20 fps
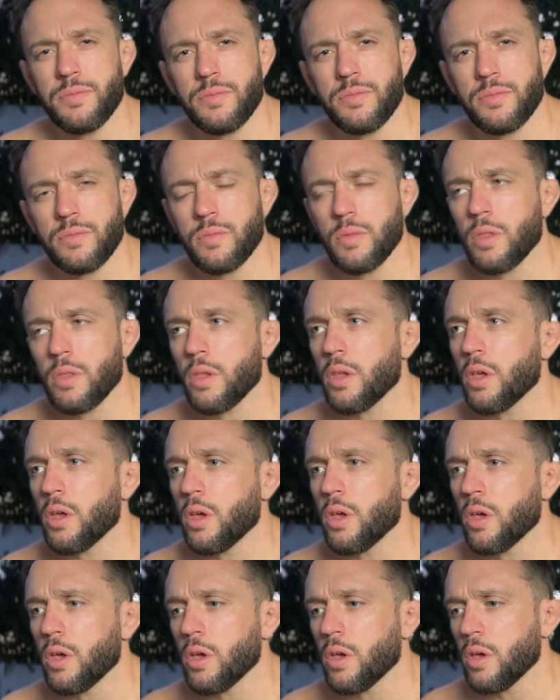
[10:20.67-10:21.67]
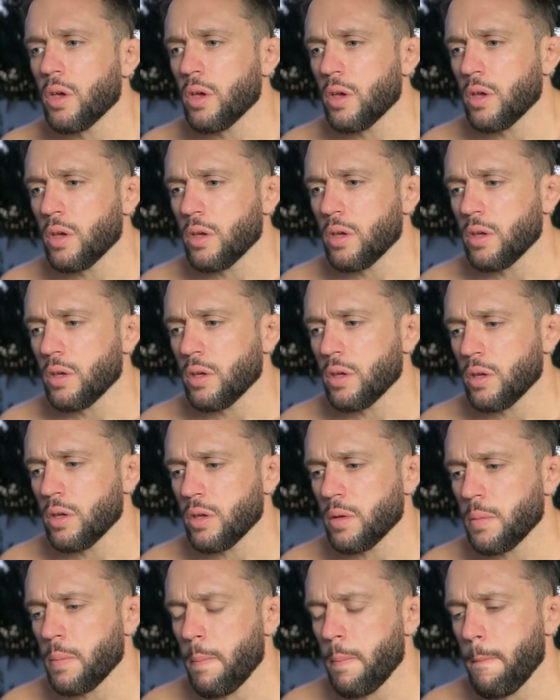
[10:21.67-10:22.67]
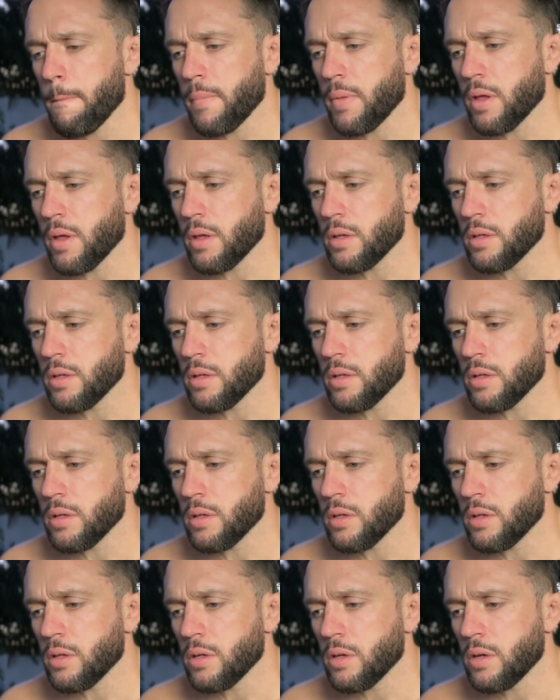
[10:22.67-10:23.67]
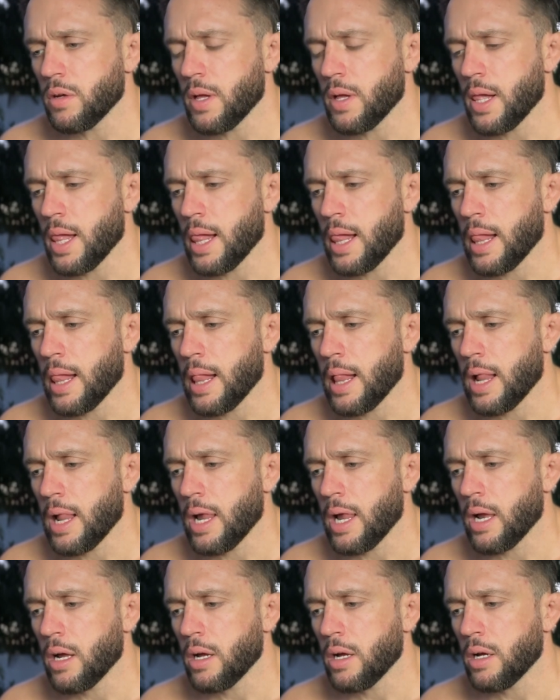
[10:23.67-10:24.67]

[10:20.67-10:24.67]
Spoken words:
(no one is talking)